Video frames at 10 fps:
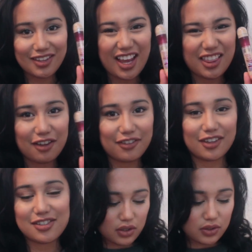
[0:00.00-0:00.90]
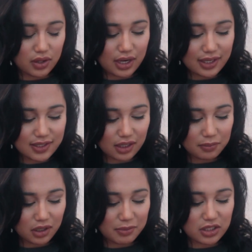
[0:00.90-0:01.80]
I love this. So the next thing I'm
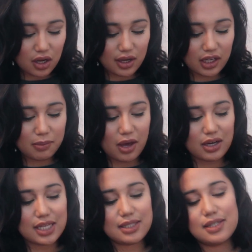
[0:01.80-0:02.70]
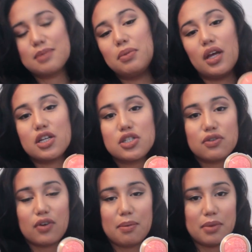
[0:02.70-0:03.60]
going to be talking about is this blush
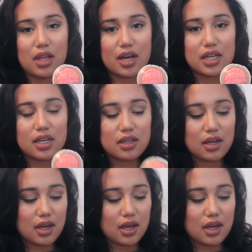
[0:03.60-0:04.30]
from Milani.